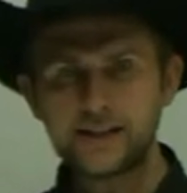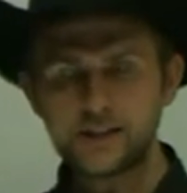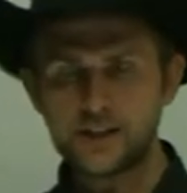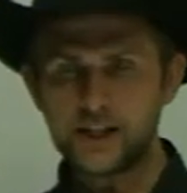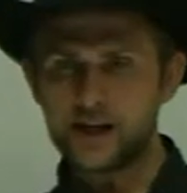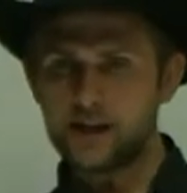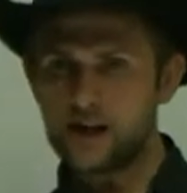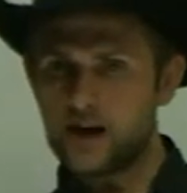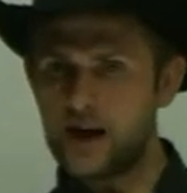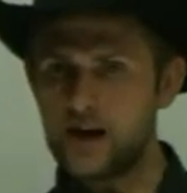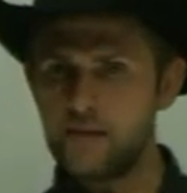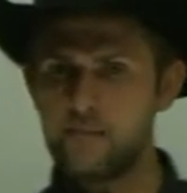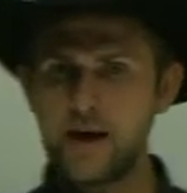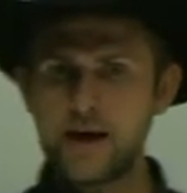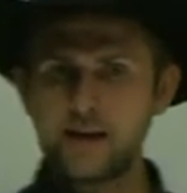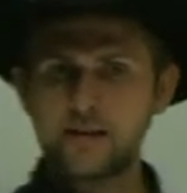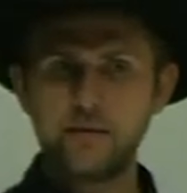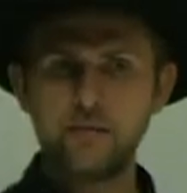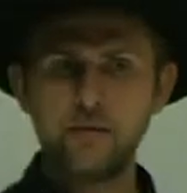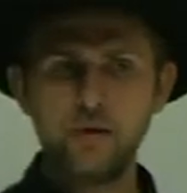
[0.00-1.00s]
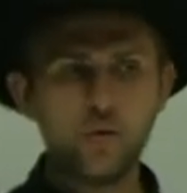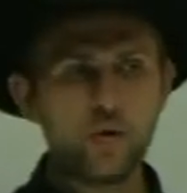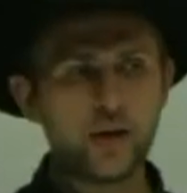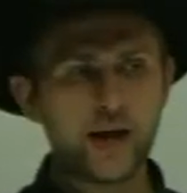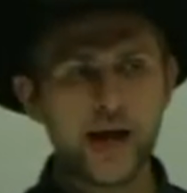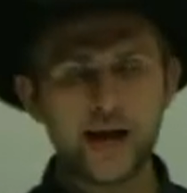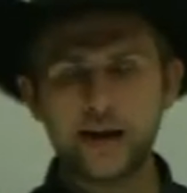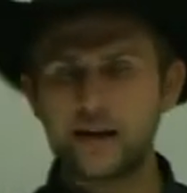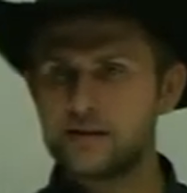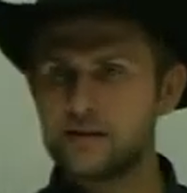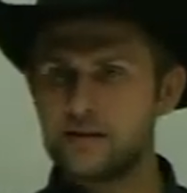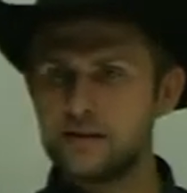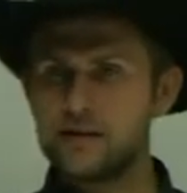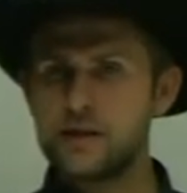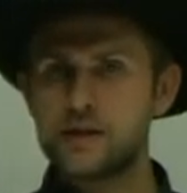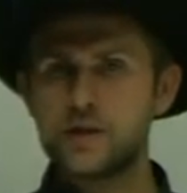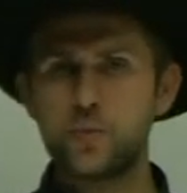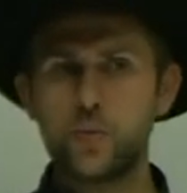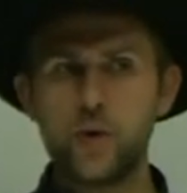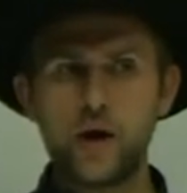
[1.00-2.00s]
And it's like I make them look at
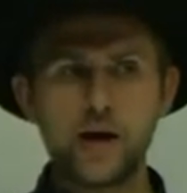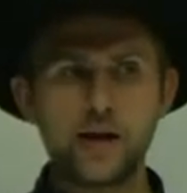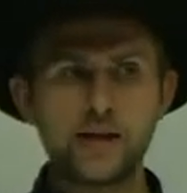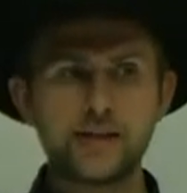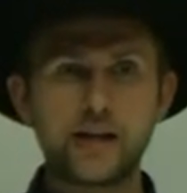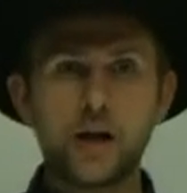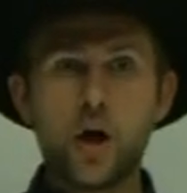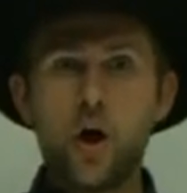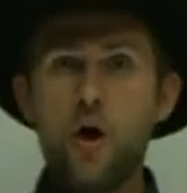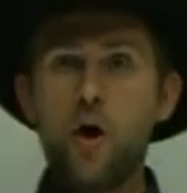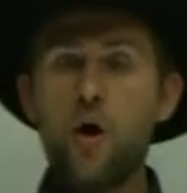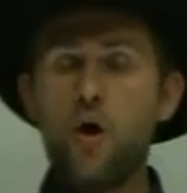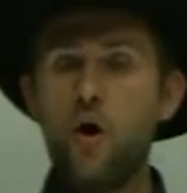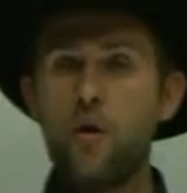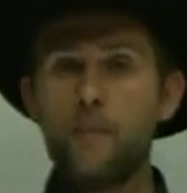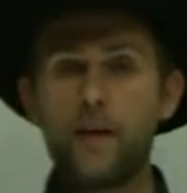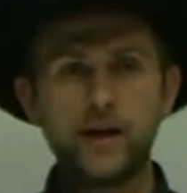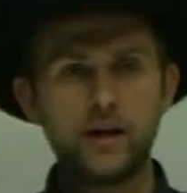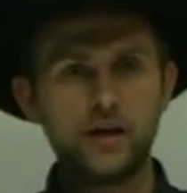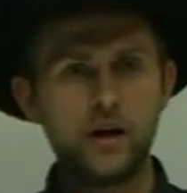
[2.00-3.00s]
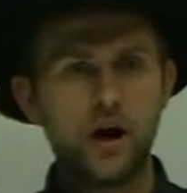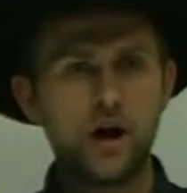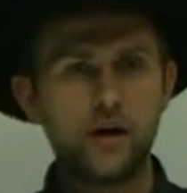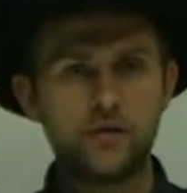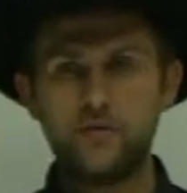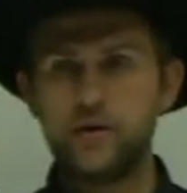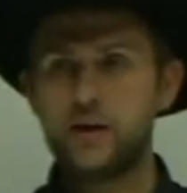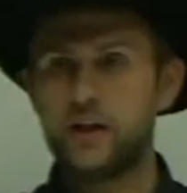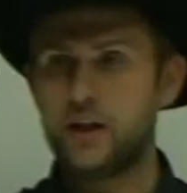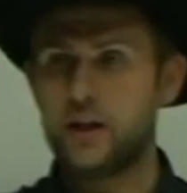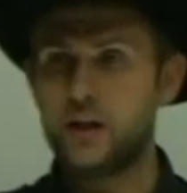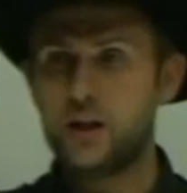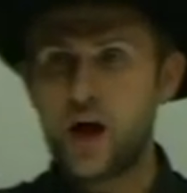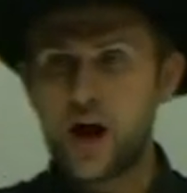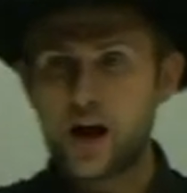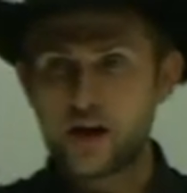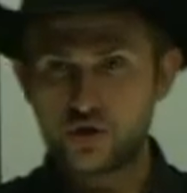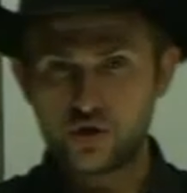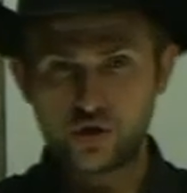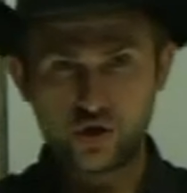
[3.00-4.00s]
it in this way, and it's like, oh my God,
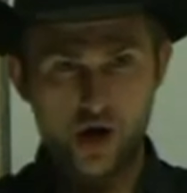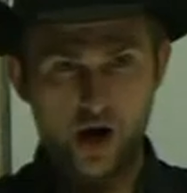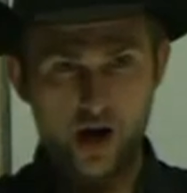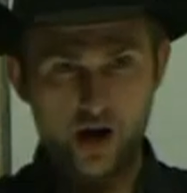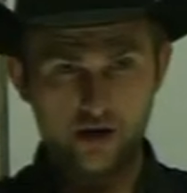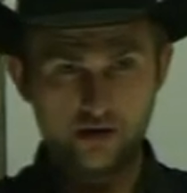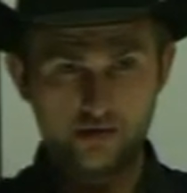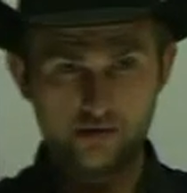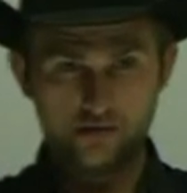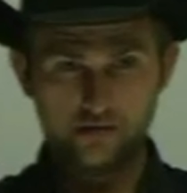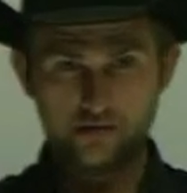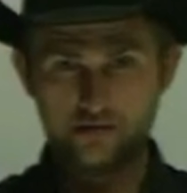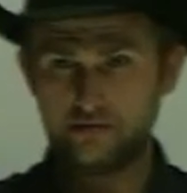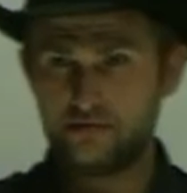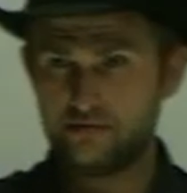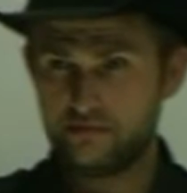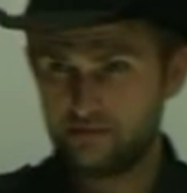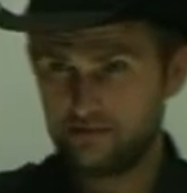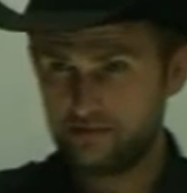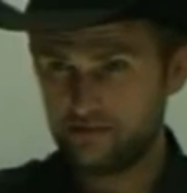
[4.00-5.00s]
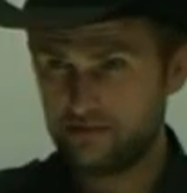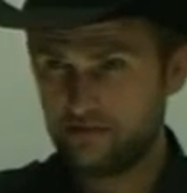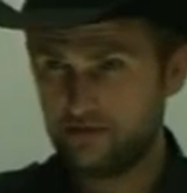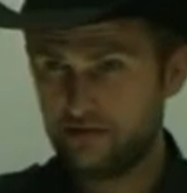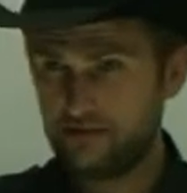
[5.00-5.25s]
really, light shines.